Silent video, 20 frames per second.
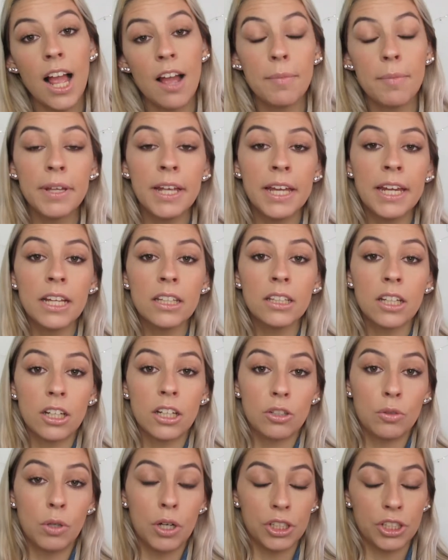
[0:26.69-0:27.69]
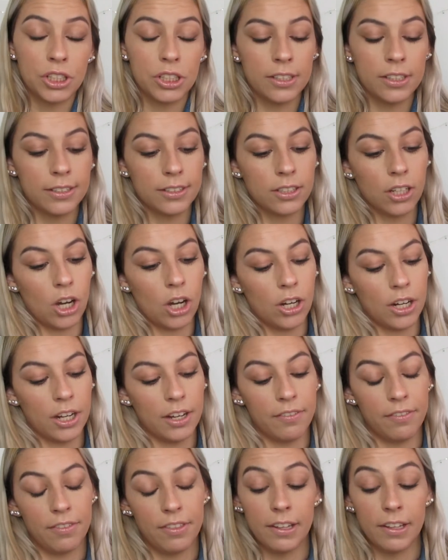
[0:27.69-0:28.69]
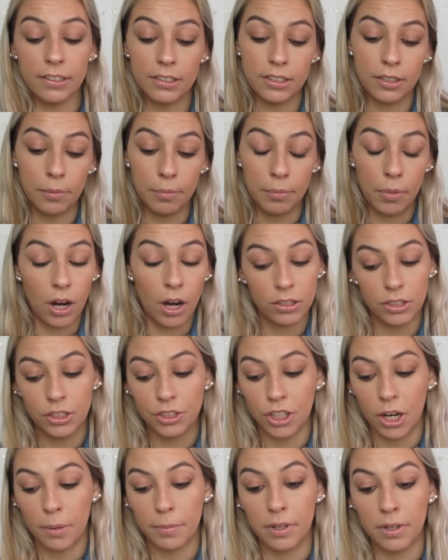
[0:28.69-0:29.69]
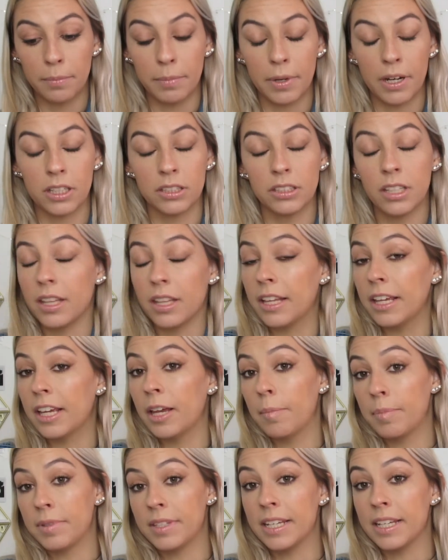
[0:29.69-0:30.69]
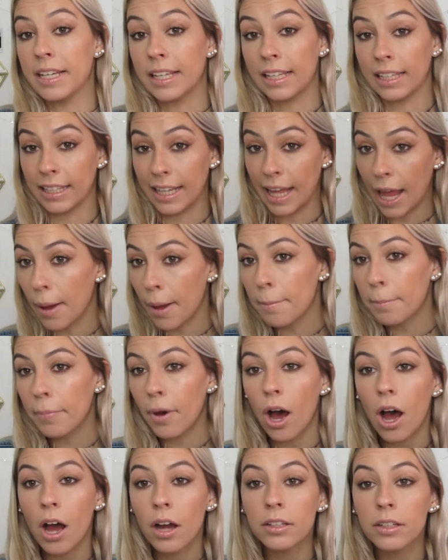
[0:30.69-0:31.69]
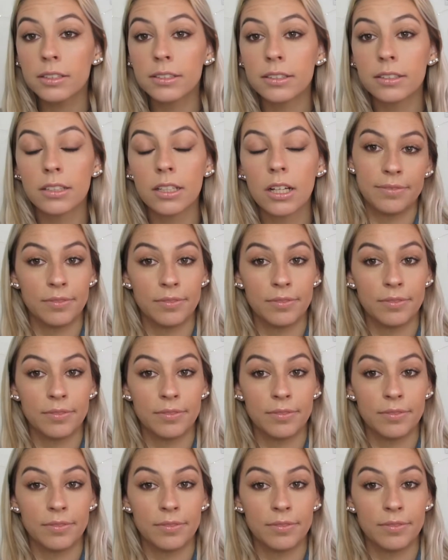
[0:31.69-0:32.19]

I've been getting a lot of questions on if this BoxyCharm compares to the Ipsy Glam Box.